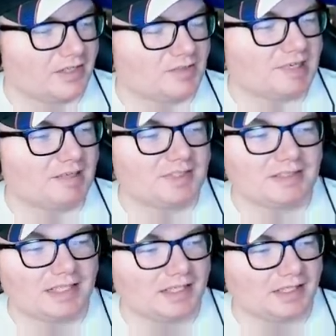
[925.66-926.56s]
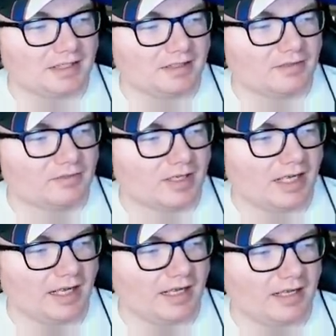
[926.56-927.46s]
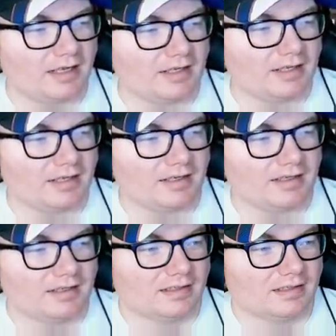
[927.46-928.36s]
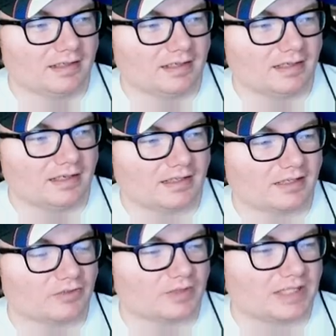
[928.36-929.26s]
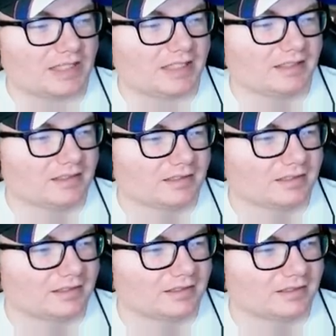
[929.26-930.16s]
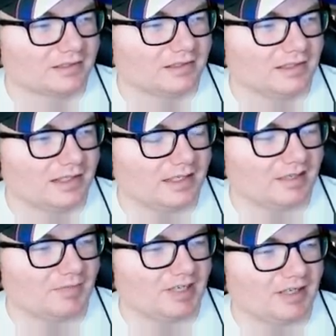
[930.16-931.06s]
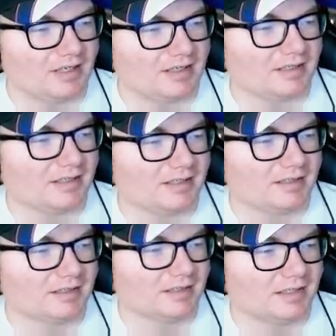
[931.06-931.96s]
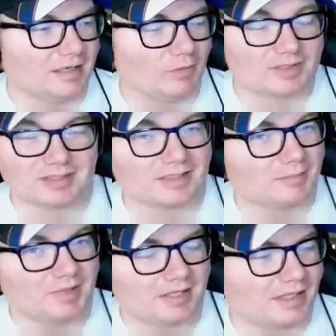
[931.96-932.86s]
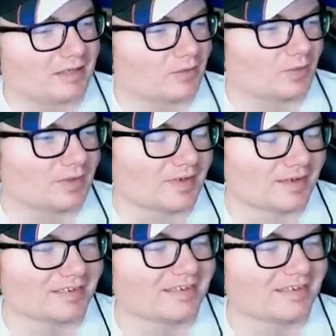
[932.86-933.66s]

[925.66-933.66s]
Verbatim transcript: I just made a mistake, you know? I, I, I, uh, I got greedy, and, i and I, uh, I wasn't going to make that corner.